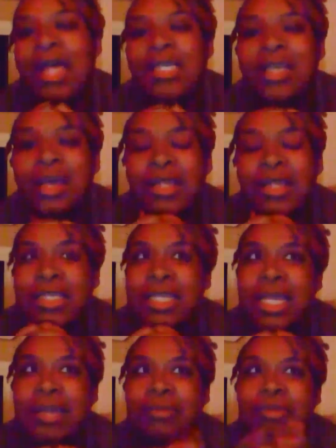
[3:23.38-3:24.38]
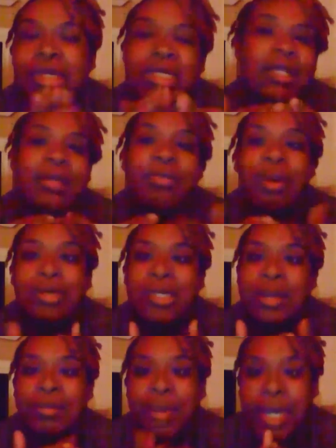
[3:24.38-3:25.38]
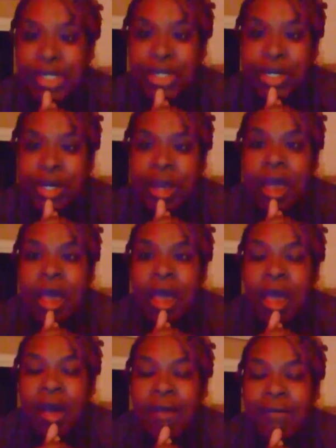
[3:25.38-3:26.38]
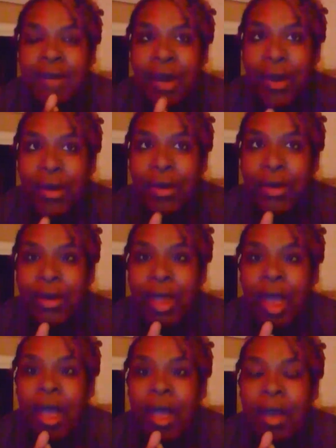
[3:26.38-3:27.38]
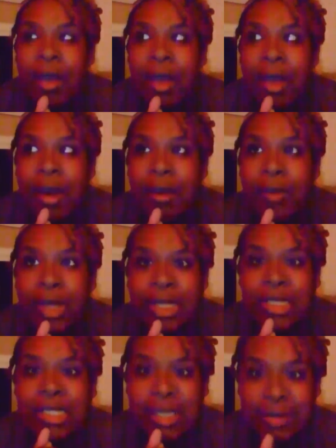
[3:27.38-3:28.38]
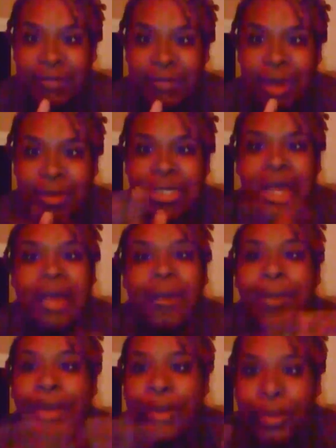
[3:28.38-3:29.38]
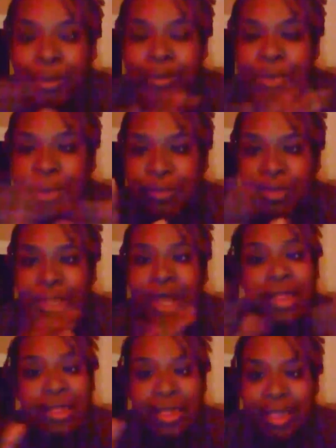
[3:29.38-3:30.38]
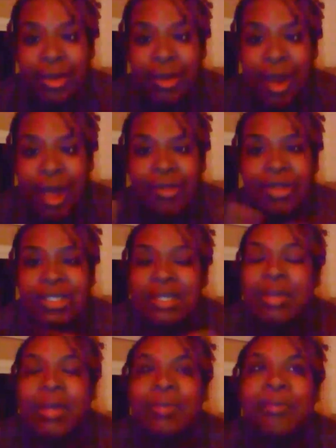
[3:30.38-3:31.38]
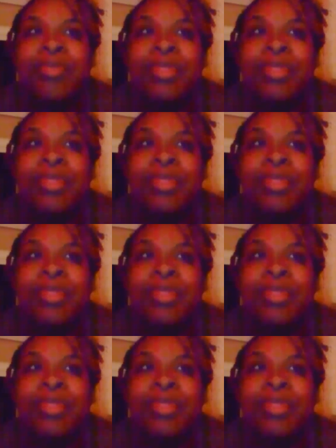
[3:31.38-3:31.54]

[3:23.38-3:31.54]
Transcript: saw that this lady recently posted a picture of her with the sunflowers like bloom beautifully, like how they're to be.